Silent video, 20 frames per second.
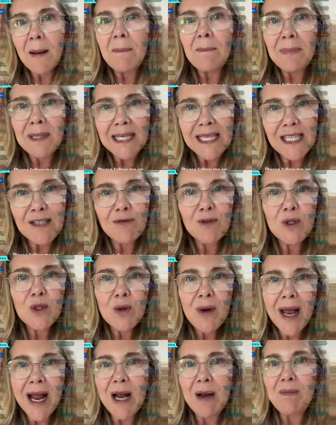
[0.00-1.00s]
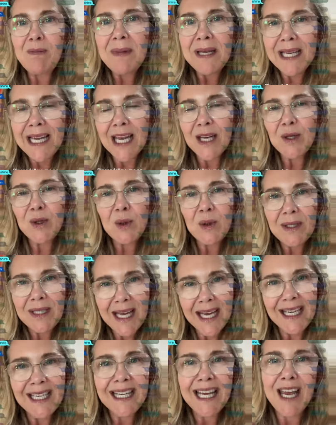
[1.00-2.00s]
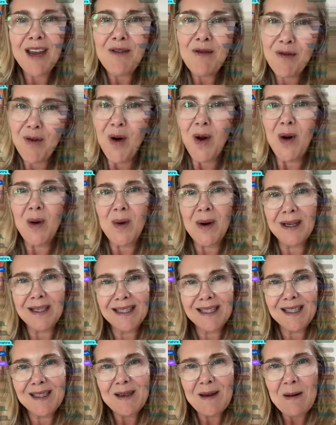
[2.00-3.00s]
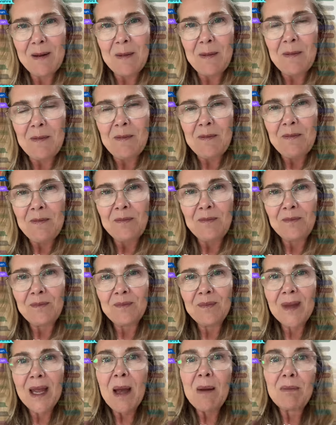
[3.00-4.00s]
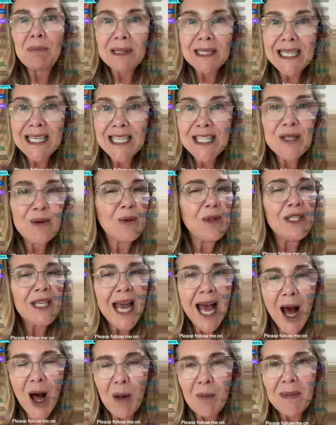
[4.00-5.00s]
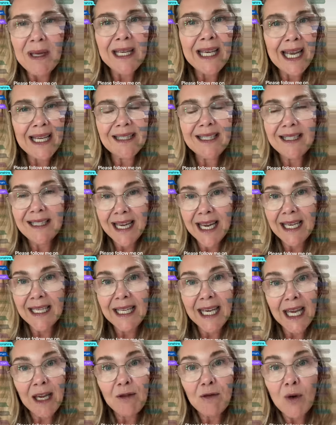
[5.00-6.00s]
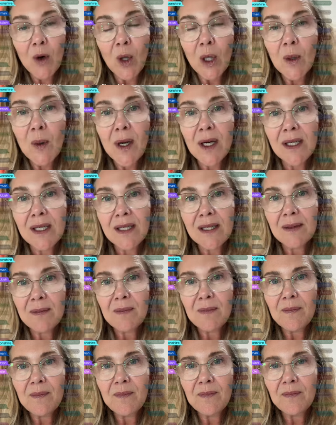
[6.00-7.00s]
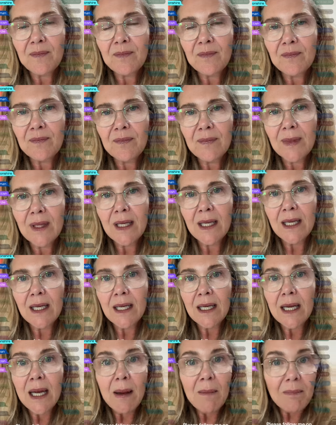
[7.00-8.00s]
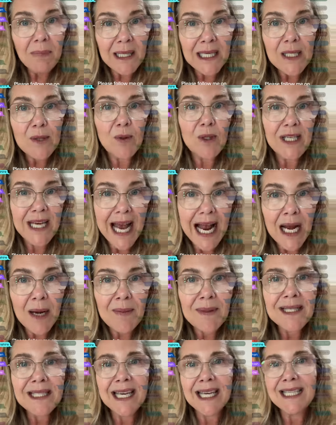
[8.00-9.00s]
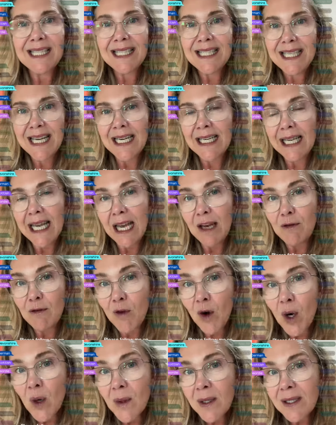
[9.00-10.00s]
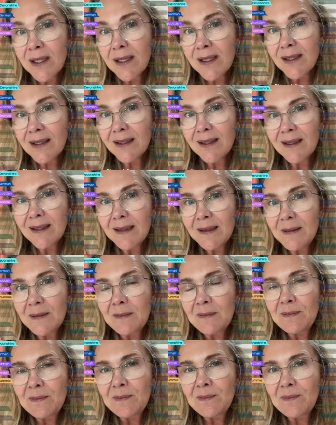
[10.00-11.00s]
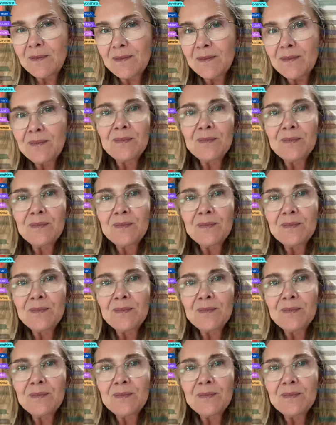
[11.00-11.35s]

Please, would you help me get to 10K followers? Scottish. Please, would you help me get to 10K followers? Geordie. Please, would you help us get to 10K followers? Brummie.